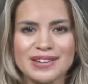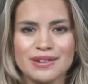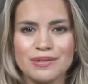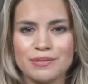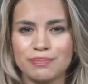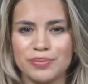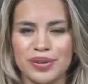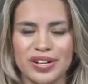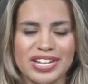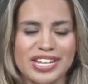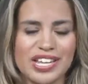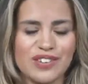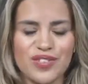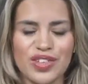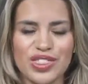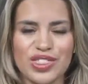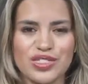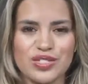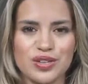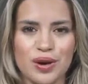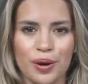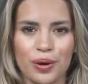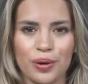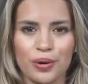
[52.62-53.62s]
But even
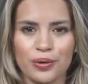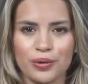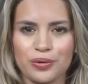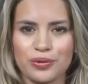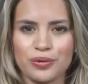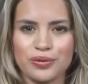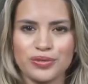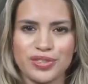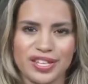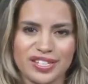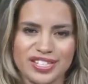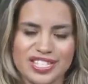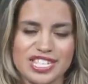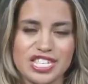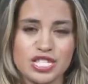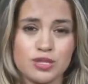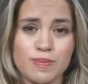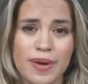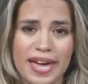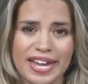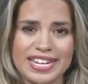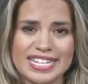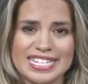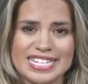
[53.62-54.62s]
though the
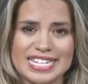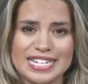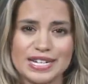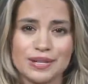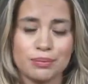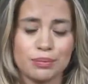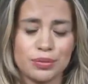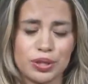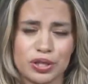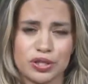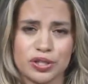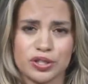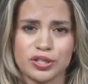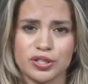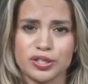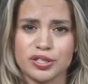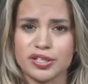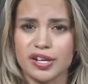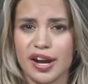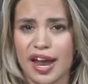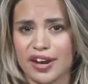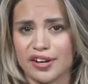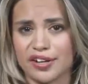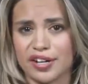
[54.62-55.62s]
suspected
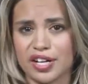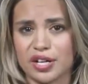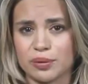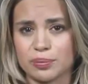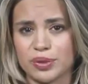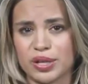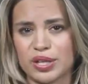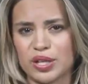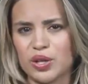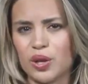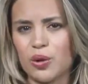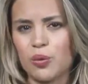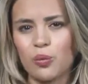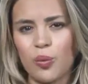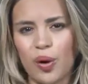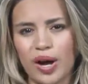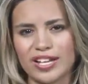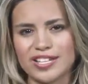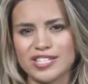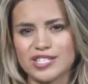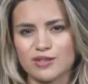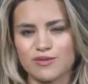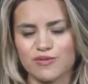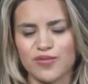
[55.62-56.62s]
murderer, Eric Abril,
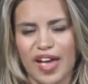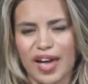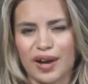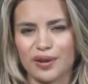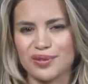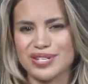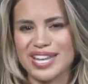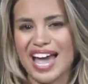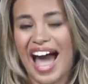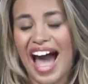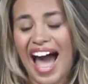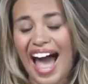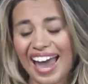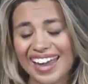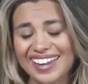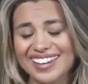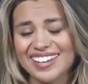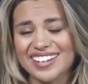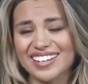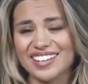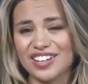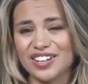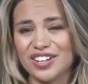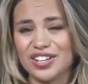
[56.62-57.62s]
was found
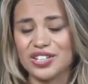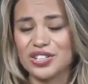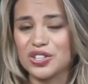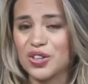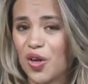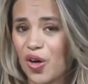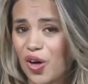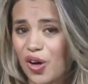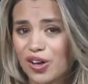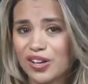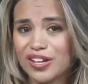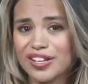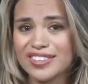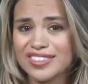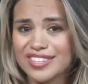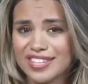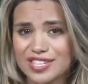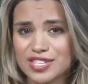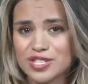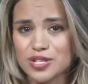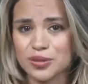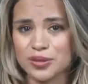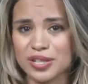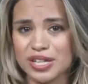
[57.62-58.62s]
hiding along
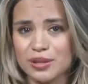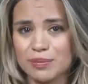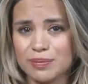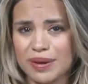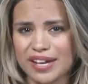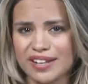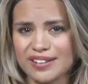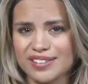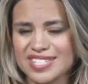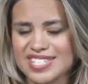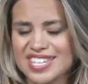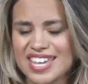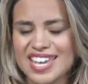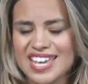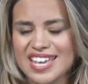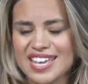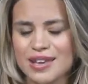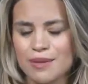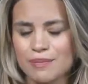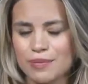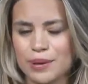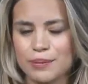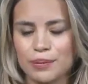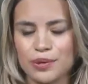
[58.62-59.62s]
this greenbelt,
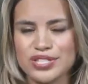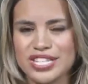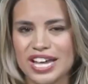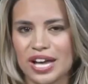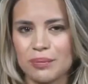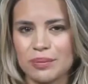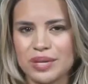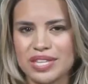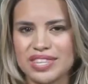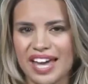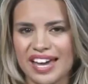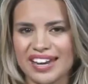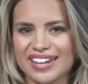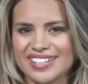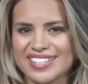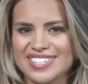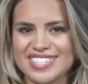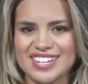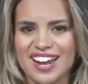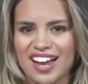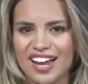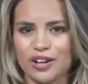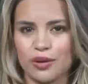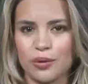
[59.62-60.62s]
people tell me that it's
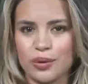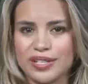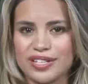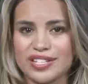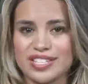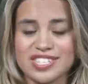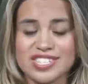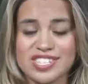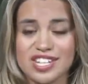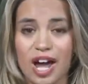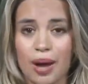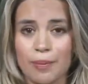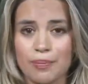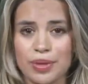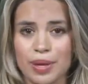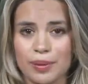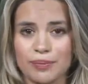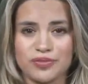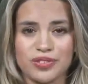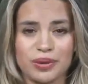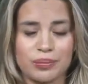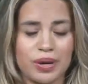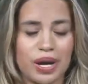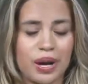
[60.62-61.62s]
not going to stop
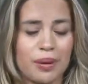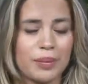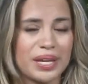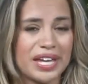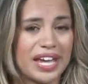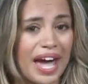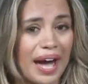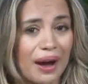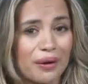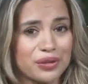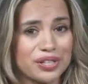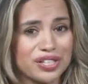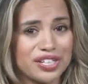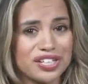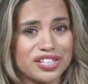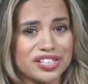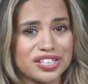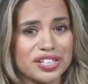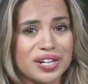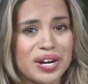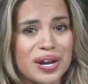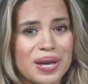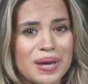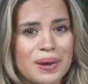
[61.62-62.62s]
them from coming out
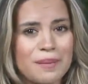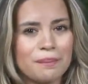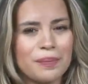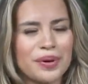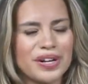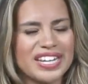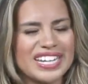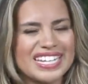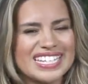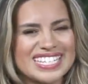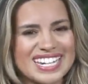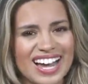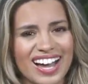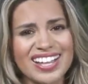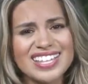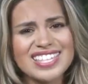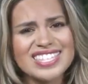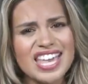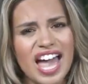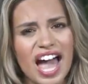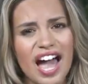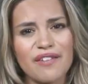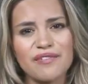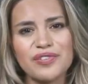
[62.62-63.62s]
here, but it does
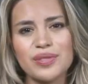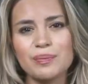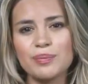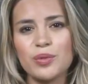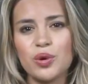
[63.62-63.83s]
have them